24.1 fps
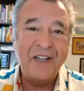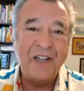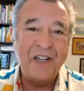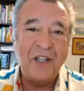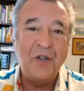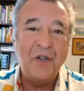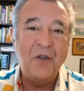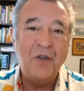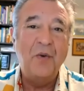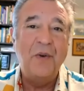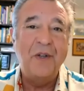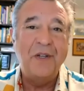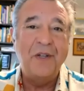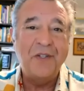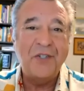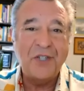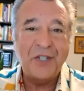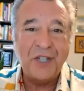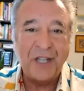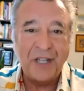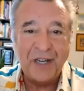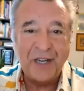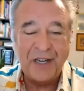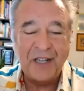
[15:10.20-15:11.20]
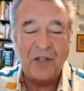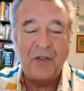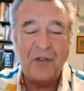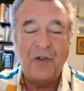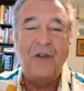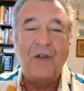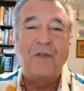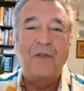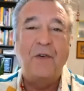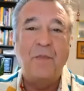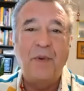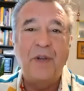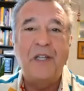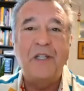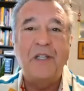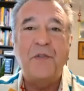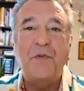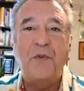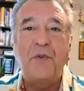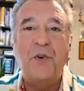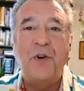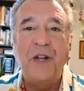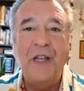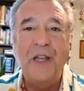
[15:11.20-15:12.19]
ADU, and suddenly you have a place
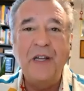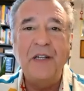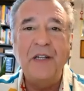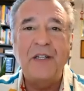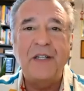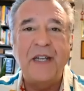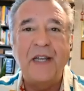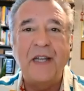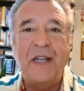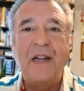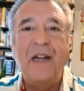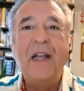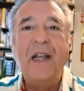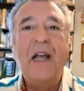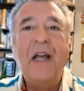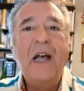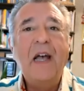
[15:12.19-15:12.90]
for it. I understand.